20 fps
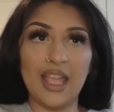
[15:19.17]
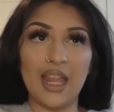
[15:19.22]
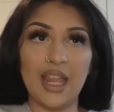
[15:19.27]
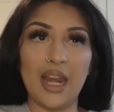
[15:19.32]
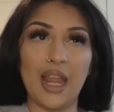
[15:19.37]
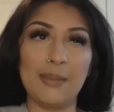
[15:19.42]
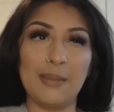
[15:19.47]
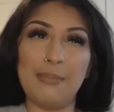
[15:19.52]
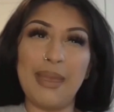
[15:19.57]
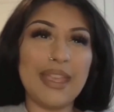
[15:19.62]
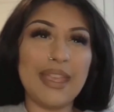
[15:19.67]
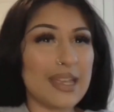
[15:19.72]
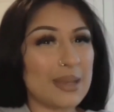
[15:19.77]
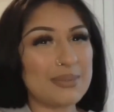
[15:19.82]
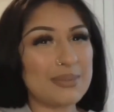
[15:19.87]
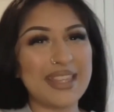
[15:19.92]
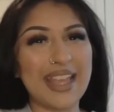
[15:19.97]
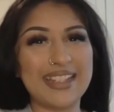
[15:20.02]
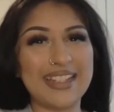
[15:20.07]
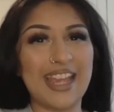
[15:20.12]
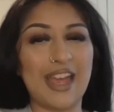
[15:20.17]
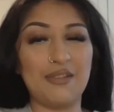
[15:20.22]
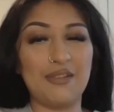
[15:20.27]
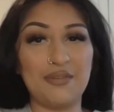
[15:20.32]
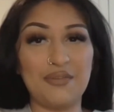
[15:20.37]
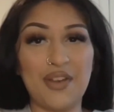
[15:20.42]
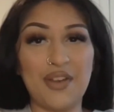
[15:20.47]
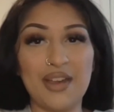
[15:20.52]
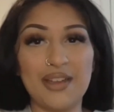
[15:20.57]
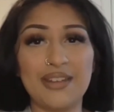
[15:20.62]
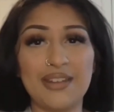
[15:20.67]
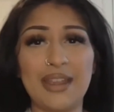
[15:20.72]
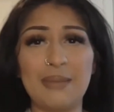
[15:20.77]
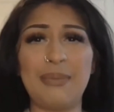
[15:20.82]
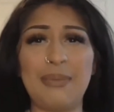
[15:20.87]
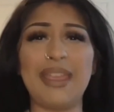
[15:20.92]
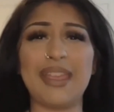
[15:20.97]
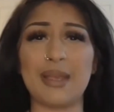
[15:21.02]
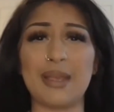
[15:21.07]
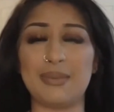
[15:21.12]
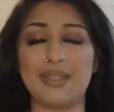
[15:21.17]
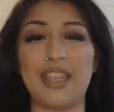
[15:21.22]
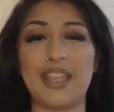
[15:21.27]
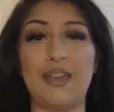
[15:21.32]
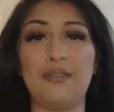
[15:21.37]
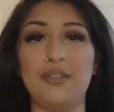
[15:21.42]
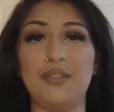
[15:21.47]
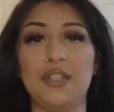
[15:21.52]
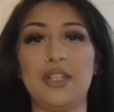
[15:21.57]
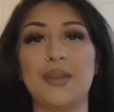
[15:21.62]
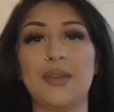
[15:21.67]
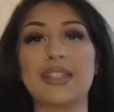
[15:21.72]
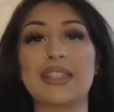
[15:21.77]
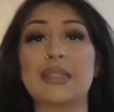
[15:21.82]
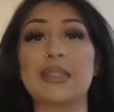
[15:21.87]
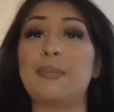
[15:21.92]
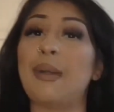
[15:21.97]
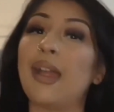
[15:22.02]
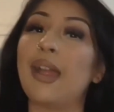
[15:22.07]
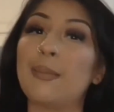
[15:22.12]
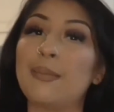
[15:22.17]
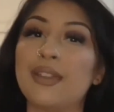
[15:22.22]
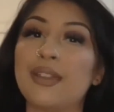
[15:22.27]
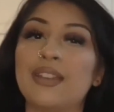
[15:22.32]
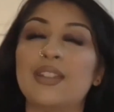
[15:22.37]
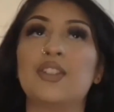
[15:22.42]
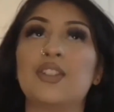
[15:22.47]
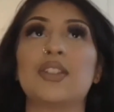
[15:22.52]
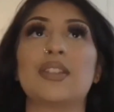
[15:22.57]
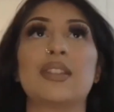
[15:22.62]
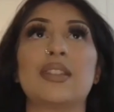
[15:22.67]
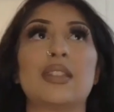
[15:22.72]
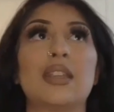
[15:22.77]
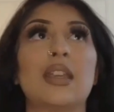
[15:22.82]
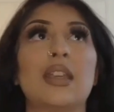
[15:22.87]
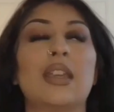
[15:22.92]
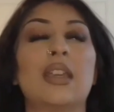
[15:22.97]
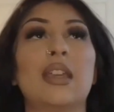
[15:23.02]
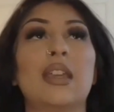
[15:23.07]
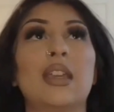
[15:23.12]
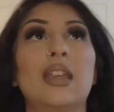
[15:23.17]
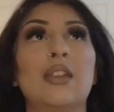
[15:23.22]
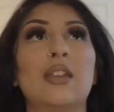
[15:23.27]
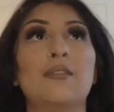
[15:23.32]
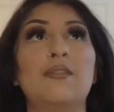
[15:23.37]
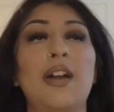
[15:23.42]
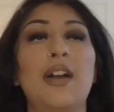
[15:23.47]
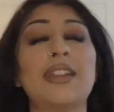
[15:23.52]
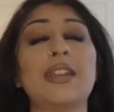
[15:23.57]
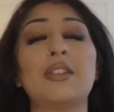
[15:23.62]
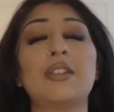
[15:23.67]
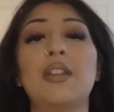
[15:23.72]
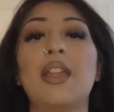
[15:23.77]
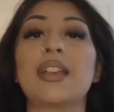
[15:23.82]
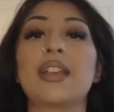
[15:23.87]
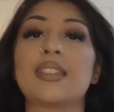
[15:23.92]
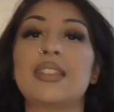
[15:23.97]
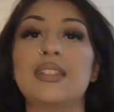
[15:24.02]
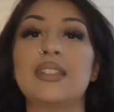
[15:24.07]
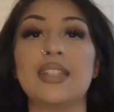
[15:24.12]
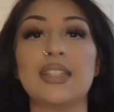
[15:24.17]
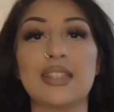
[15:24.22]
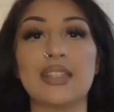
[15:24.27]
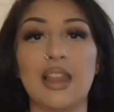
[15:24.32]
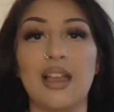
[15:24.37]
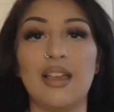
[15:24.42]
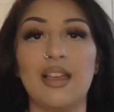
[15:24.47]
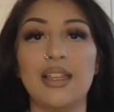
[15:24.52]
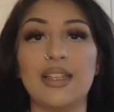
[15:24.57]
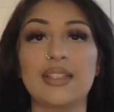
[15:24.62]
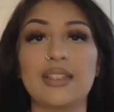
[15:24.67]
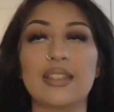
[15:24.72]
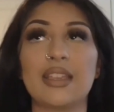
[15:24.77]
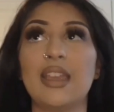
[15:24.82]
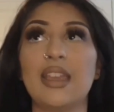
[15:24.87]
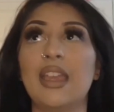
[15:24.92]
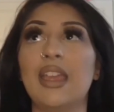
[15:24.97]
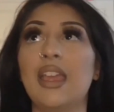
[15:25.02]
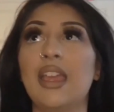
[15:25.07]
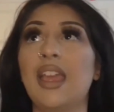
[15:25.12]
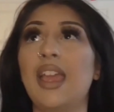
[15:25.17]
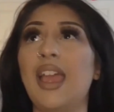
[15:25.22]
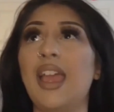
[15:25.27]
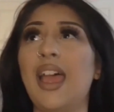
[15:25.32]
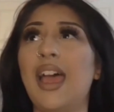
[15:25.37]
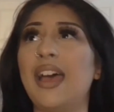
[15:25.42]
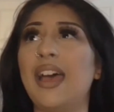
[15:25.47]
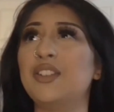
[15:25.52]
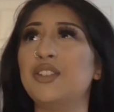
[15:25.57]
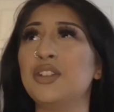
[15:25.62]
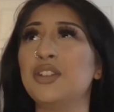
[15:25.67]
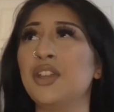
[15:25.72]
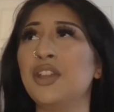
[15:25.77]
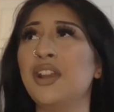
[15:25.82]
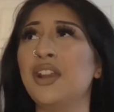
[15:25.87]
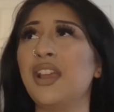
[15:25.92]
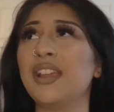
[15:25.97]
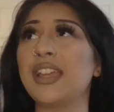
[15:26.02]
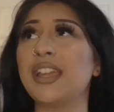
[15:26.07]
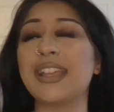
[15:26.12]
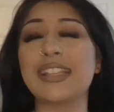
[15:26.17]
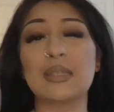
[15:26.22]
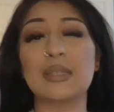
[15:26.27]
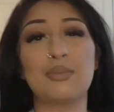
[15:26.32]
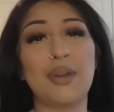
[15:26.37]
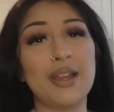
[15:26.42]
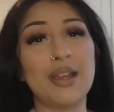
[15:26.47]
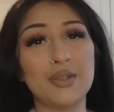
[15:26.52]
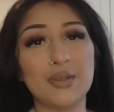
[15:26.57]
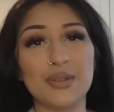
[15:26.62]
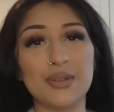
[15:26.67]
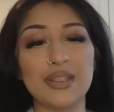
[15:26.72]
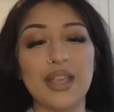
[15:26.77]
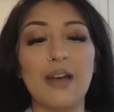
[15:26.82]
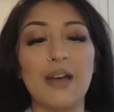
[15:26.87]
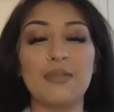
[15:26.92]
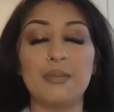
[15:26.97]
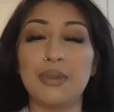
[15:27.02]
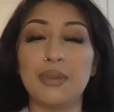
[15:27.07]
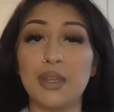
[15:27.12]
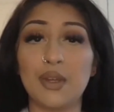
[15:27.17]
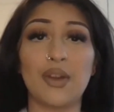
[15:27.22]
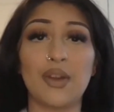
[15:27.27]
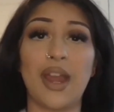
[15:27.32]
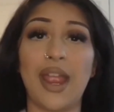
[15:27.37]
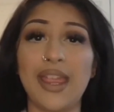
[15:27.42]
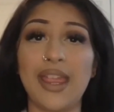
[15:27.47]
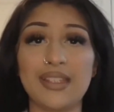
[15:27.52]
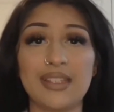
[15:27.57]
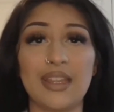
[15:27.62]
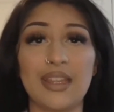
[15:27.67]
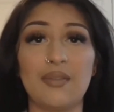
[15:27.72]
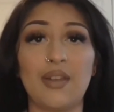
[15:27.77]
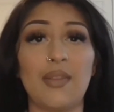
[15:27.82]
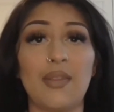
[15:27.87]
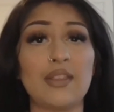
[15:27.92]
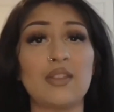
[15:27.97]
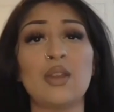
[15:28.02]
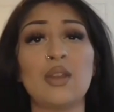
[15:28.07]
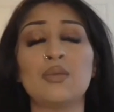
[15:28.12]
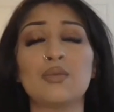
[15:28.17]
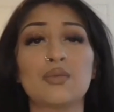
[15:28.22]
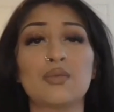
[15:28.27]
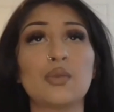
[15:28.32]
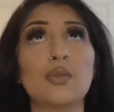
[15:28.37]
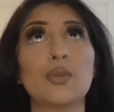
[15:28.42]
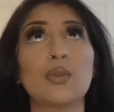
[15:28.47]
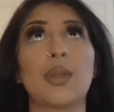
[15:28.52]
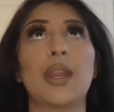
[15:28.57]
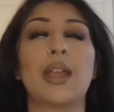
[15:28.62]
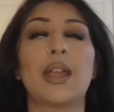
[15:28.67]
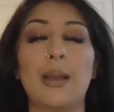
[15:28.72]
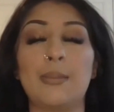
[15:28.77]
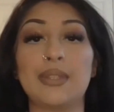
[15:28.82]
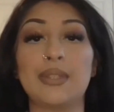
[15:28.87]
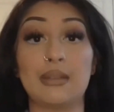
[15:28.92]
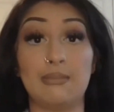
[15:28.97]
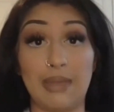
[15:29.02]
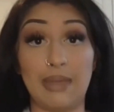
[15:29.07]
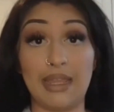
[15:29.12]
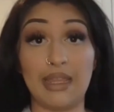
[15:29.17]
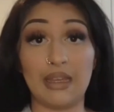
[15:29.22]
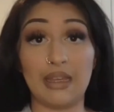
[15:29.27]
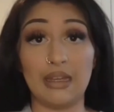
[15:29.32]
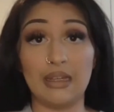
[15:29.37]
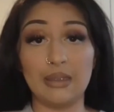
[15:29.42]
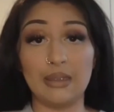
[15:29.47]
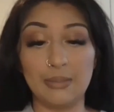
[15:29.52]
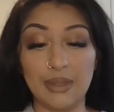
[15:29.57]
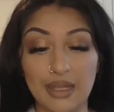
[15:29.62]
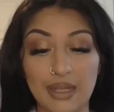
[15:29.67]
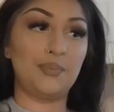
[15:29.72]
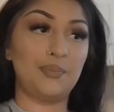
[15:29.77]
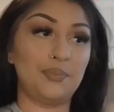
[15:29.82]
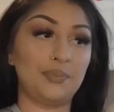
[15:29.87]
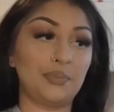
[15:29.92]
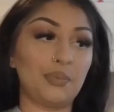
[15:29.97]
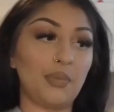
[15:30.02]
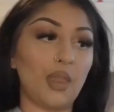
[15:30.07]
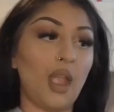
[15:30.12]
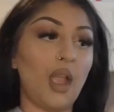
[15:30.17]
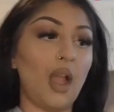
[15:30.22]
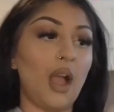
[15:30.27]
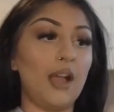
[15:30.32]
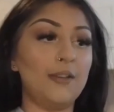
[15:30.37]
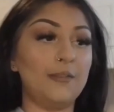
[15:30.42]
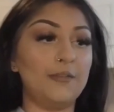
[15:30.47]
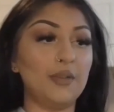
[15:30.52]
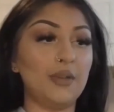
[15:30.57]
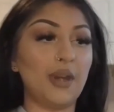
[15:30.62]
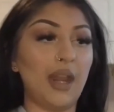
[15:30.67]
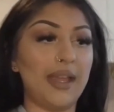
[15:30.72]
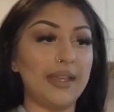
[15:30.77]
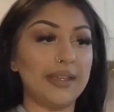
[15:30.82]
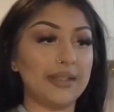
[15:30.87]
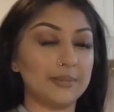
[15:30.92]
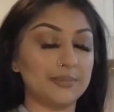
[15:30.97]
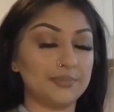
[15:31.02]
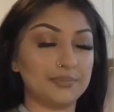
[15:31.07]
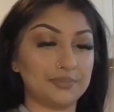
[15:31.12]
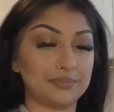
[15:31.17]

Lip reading: like, makeup's there to have fun, and makeup's there for you to experiment and just find out your likes and dislikes. And, you know, like, express yourself and be creative. Like, there's no rules when it comes to makeup. I feel like